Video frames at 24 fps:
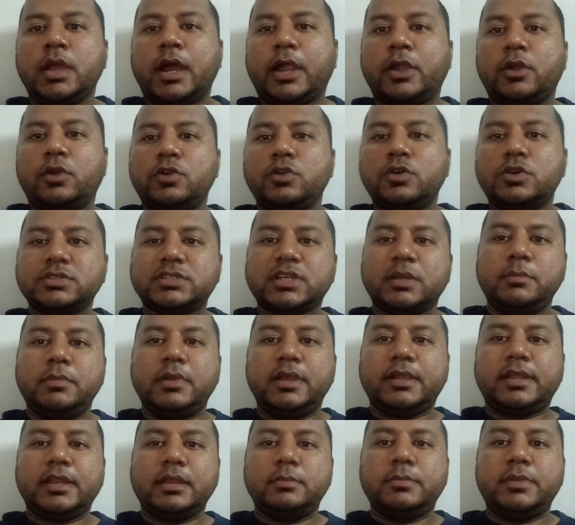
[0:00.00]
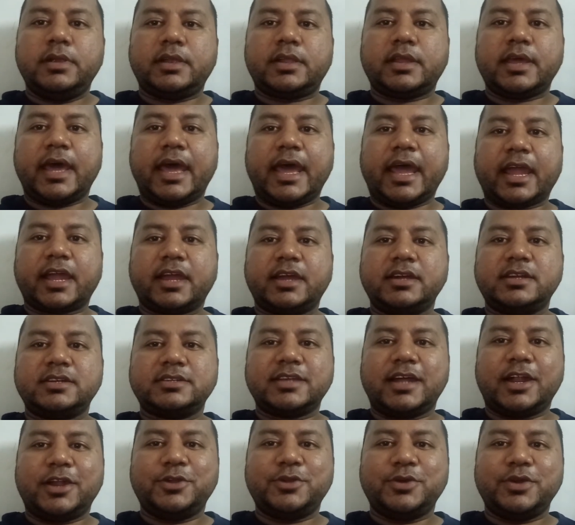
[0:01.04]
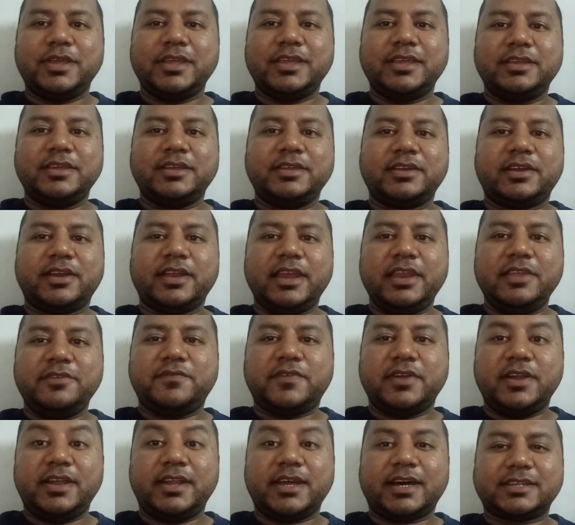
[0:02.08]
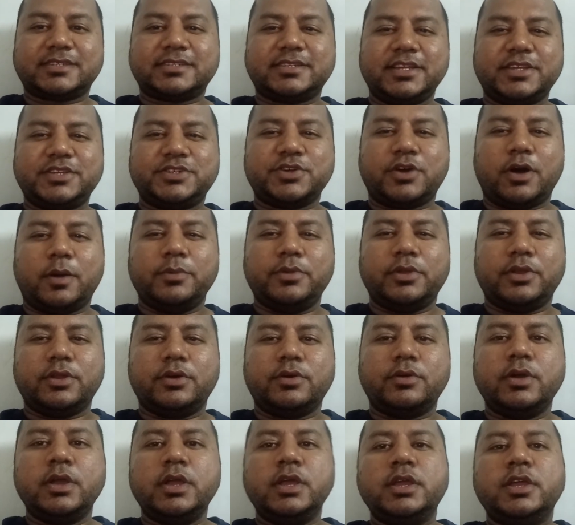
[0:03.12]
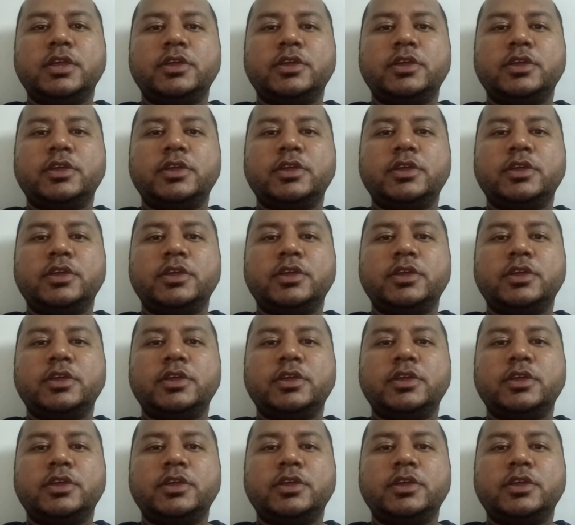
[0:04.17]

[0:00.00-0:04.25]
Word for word: I don't know, some little bit hackers are doing really fantastic job, you know.